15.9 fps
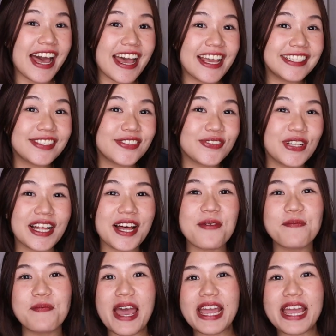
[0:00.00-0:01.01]
guys,
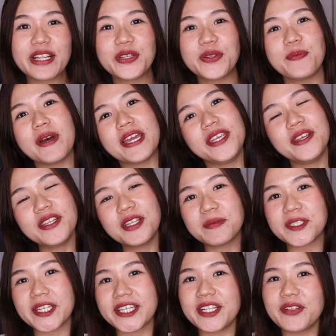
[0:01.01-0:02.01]
welcome back to my
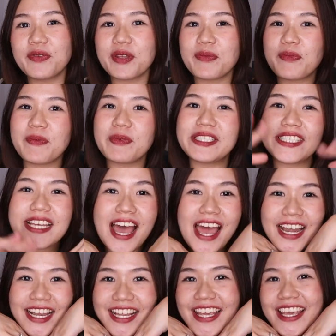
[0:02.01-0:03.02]
YouTube channel with me,
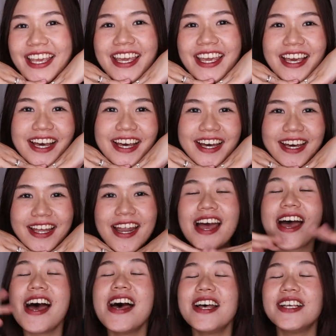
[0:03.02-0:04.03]
Munchan here.
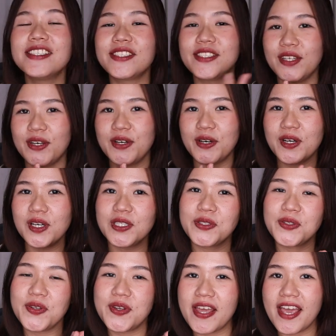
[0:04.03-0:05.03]
So
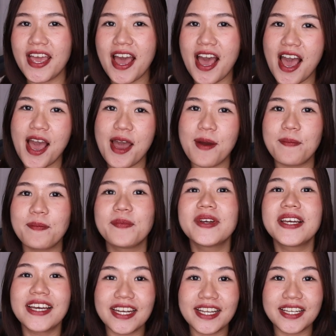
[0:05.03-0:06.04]
today I'm
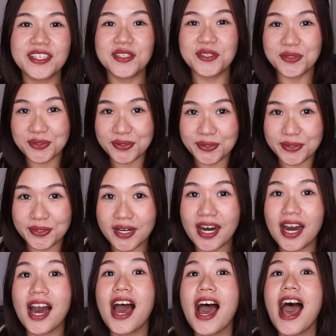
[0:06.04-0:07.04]
gonna do
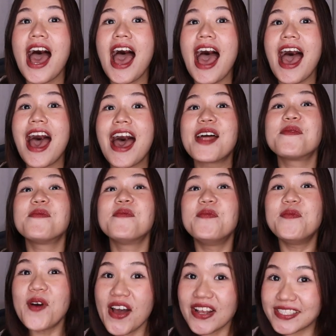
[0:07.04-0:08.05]

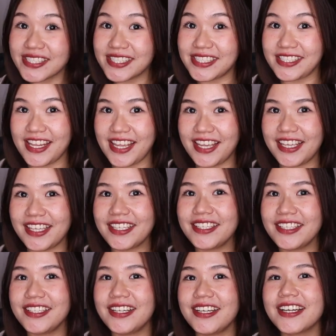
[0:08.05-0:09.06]

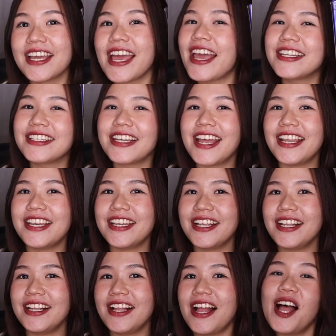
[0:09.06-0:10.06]
unboxing
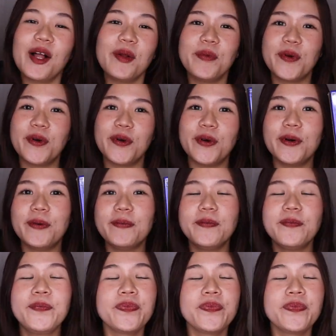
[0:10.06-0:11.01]
KANGDANIEL album.